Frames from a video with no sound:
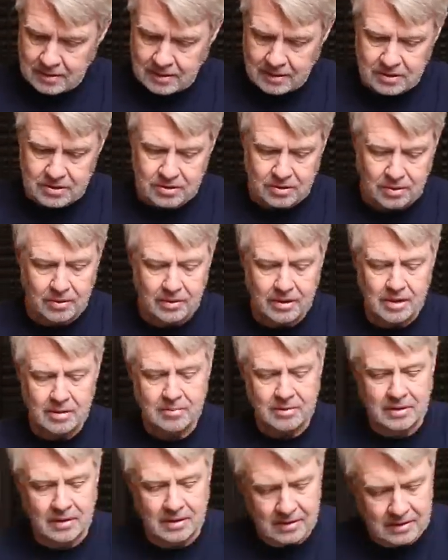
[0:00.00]
Let's throw it
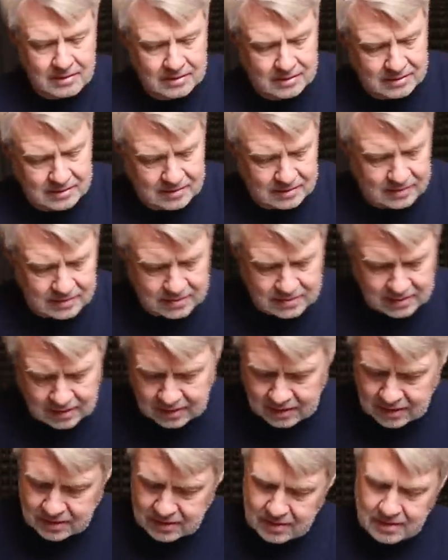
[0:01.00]
up there. This
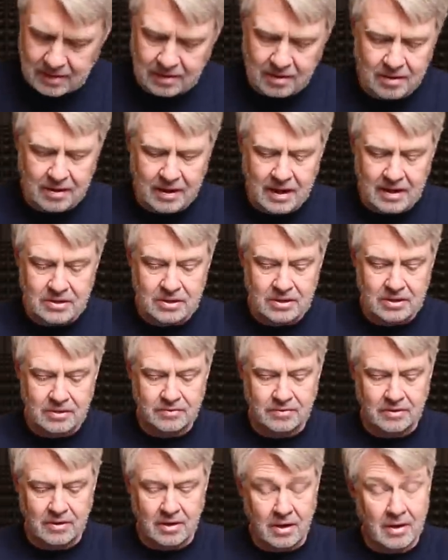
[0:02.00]
is the
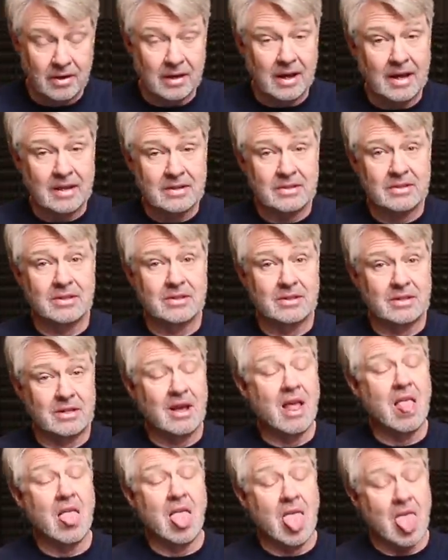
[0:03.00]
on-axis
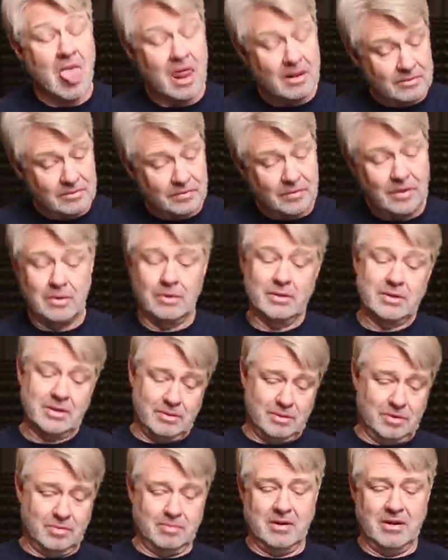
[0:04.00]
frequency
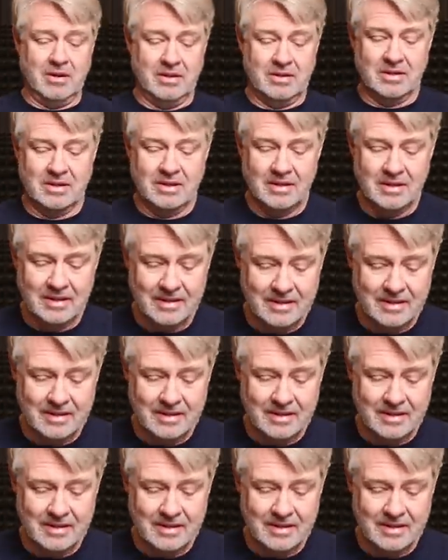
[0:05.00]
response.